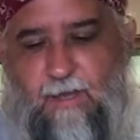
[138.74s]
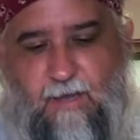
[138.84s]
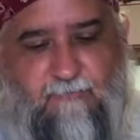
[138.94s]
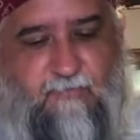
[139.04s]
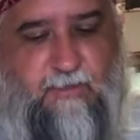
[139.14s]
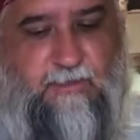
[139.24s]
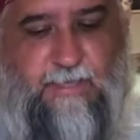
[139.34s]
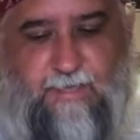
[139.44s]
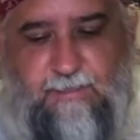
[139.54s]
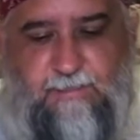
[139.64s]
For the
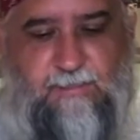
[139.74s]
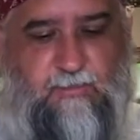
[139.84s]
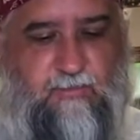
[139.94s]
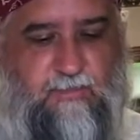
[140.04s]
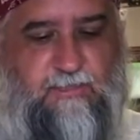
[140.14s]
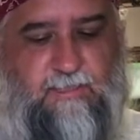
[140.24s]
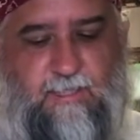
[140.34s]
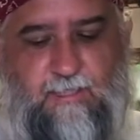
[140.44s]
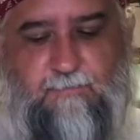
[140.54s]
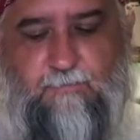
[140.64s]
lettuce, you just
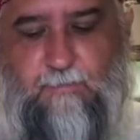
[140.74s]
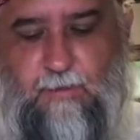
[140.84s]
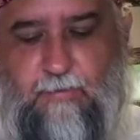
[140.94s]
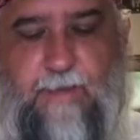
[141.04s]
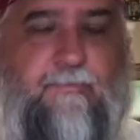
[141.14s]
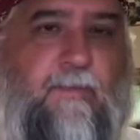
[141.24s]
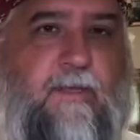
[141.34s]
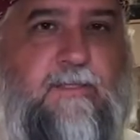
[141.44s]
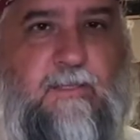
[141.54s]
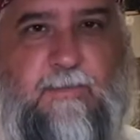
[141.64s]
need. Okay,
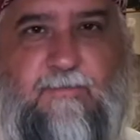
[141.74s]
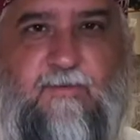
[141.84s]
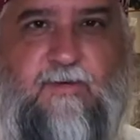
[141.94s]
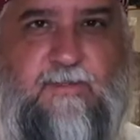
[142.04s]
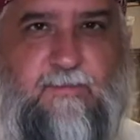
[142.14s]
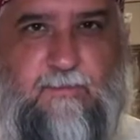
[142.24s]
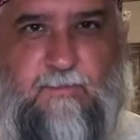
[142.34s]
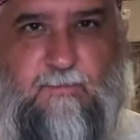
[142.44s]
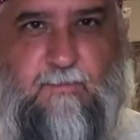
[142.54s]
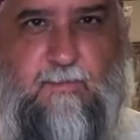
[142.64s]
so let me first
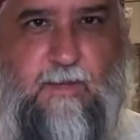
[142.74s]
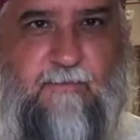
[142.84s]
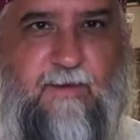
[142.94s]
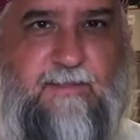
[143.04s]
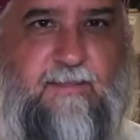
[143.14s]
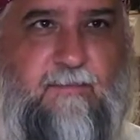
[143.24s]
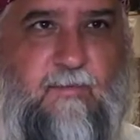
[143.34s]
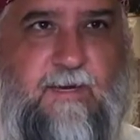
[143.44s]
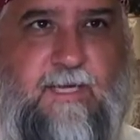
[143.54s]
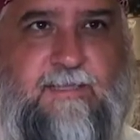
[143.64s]
clarify something.
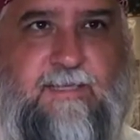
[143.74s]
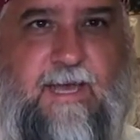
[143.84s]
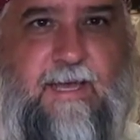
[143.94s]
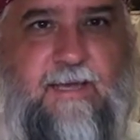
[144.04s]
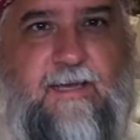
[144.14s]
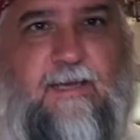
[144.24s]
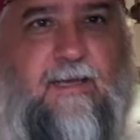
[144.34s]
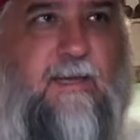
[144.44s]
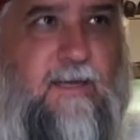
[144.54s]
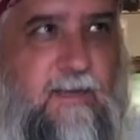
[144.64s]
We're gonna say
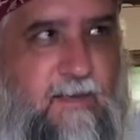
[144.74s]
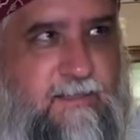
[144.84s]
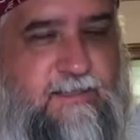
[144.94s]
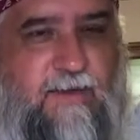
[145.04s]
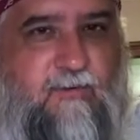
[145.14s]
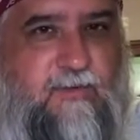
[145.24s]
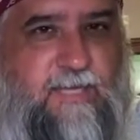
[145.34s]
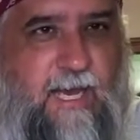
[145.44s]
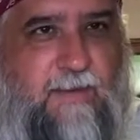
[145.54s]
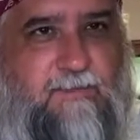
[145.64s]
several
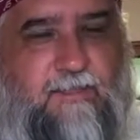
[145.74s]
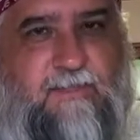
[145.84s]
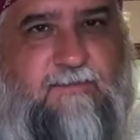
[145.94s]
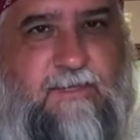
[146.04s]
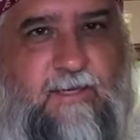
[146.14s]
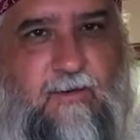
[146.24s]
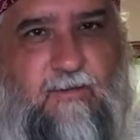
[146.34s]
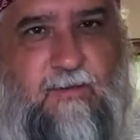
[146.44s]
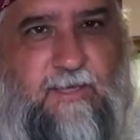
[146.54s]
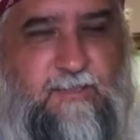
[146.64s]
times on this video
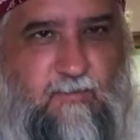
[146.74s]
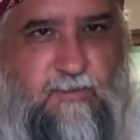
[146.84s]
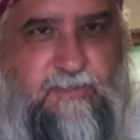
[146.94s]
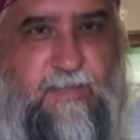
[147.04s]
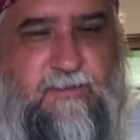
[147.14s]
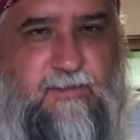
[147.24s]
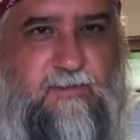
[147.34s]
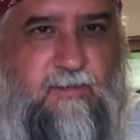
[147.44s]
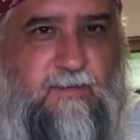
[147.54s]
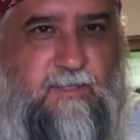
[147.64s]
things that we're
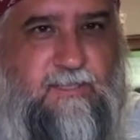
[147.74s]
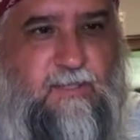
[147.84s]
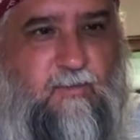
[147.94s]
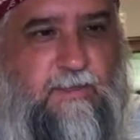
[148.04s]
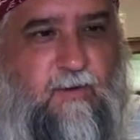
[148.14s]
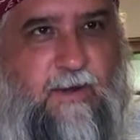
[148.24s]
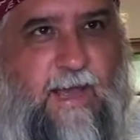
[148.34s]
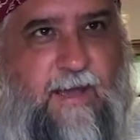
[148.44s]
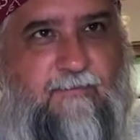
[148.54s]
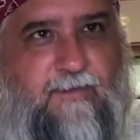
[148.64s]
substituting because either we don't
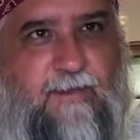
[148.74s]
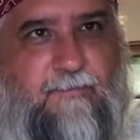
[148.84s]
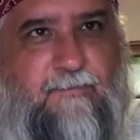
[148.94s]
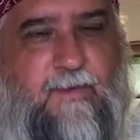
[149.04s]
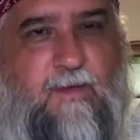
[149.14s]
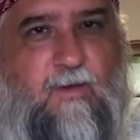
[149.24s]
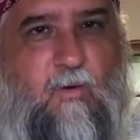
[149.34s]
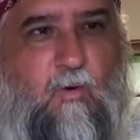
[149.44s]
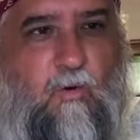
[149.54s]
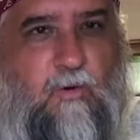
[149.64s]
have them
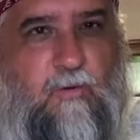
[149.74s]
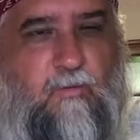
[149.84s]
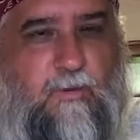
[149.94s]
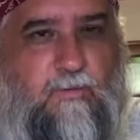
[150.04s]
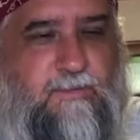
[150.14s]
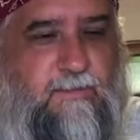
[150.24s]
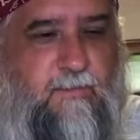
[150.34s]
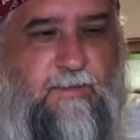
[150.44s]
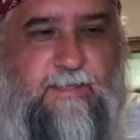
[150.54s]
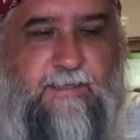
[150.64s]
or there was
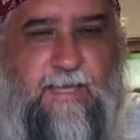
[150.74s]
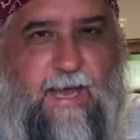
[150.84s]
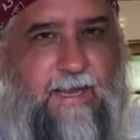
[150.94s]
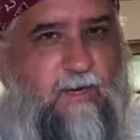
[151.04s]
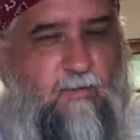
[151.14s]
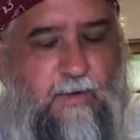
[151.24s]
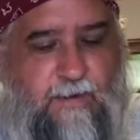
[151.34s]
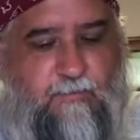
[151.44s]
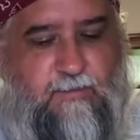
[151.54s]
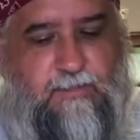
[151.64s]
something we didn't like or
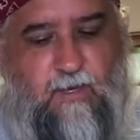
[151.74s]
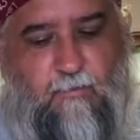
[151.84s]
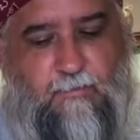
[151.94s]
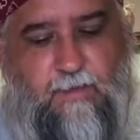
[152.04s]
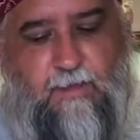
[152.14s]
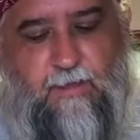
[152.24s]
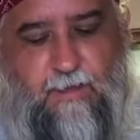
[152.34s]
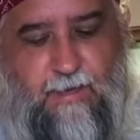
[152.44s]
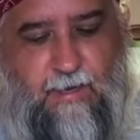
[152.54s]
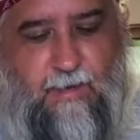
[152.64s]
whatever. So
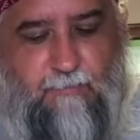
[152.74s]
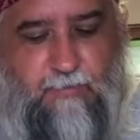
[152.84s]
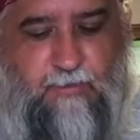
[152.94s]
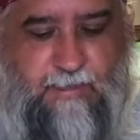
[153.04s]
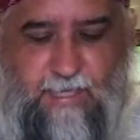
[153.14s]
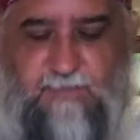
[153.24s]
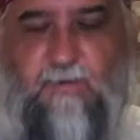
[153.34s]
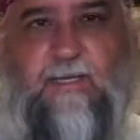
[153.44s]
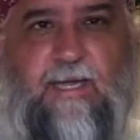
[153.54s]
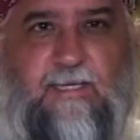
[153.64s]
you need
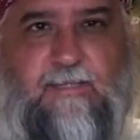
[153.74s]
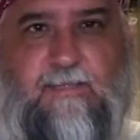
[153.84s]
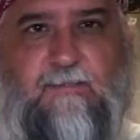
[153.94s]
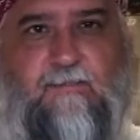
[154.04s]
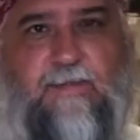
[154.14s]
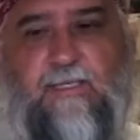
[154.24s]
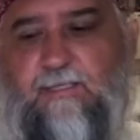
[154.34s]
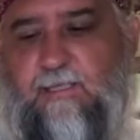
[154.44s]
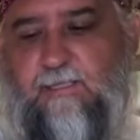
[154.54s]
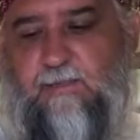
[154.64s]
iceberg lettuce. That's
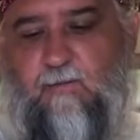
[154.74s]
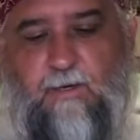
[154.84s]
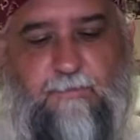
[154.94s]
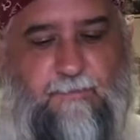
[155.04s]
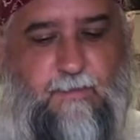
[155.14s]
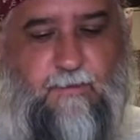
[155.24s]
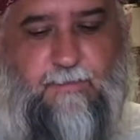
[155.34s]
the easy one.